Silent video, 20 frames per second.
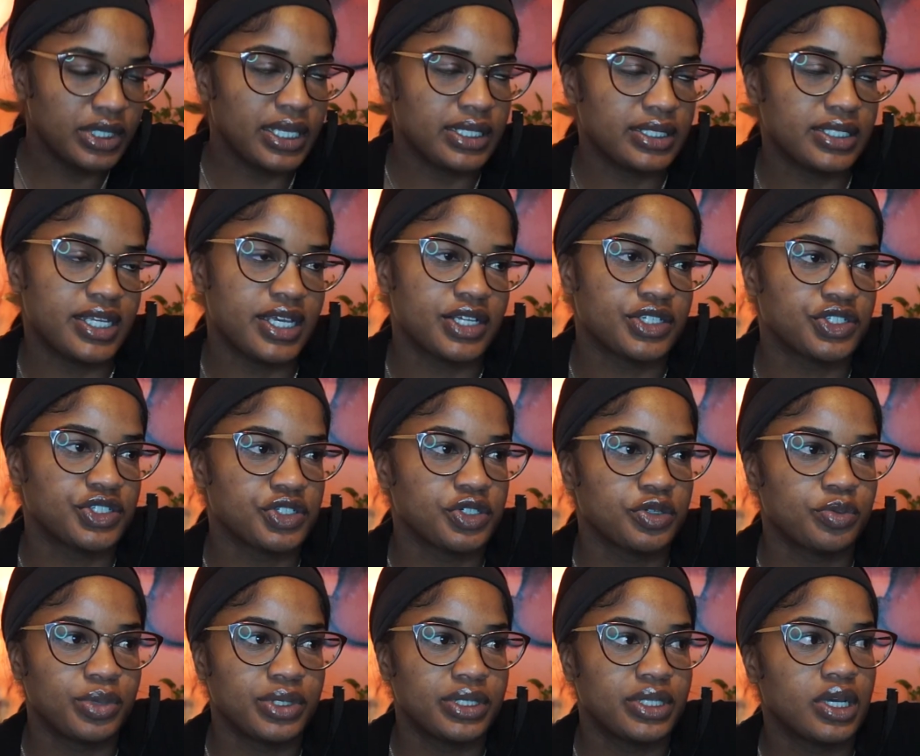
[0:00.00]
like the texture
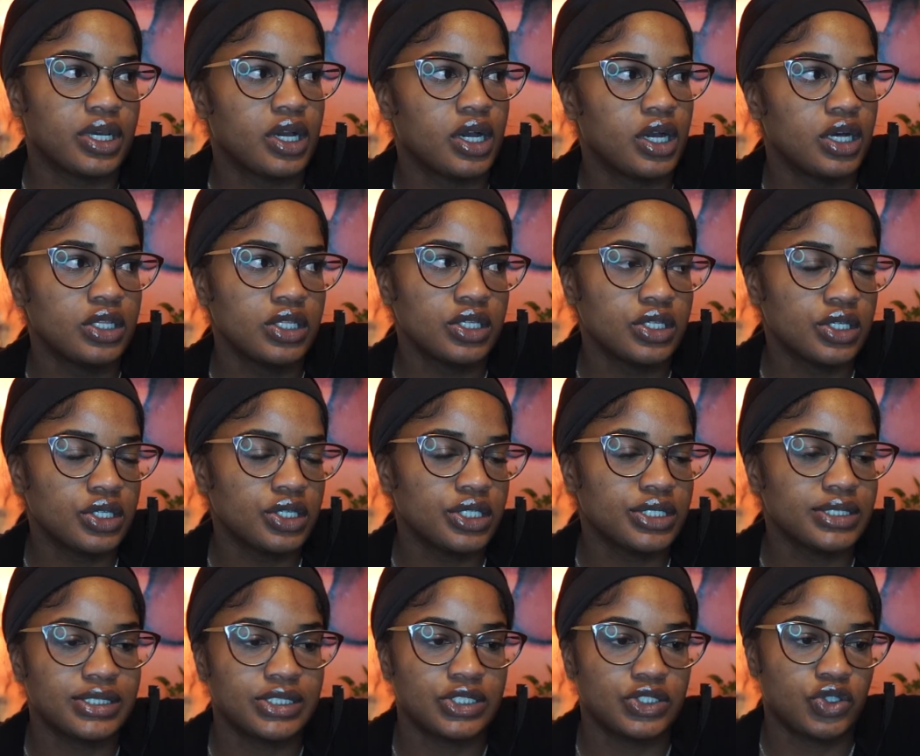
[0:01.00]
but the color
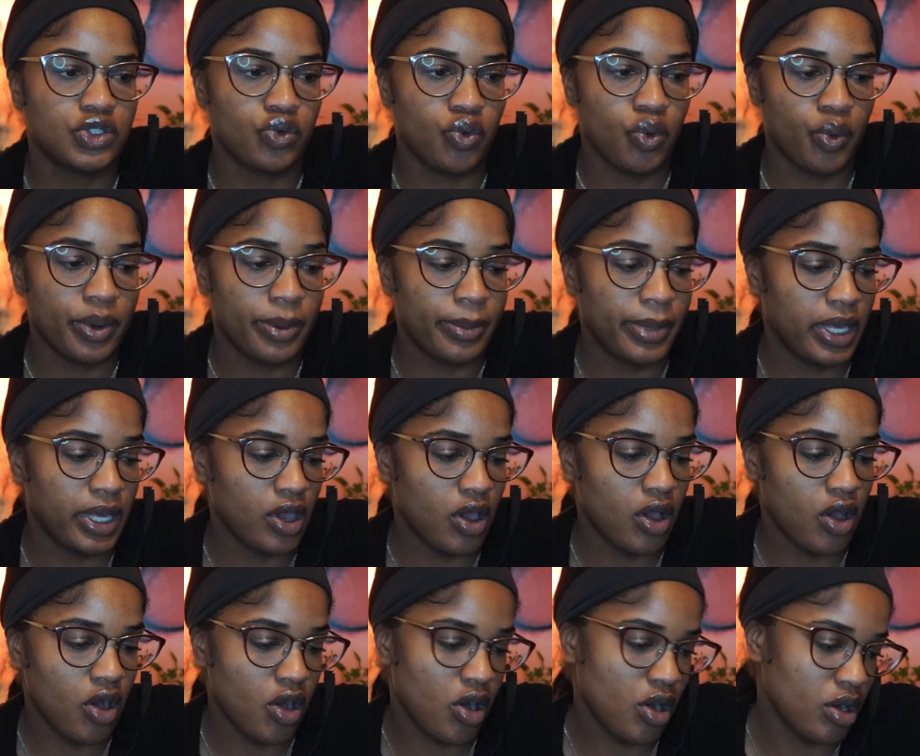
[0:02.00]
is throwing me
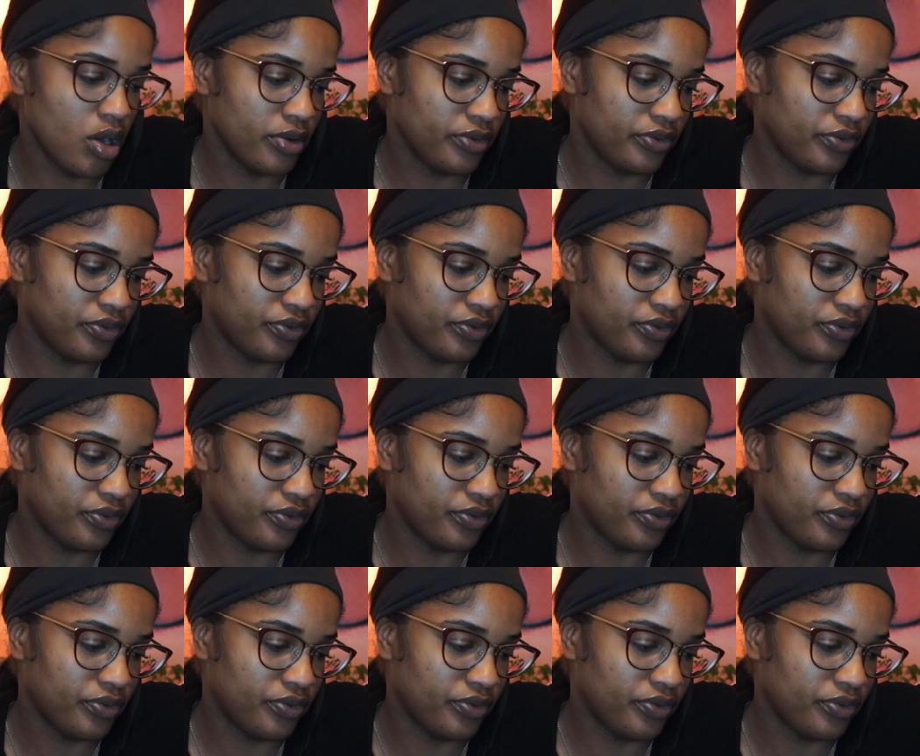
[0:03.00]
off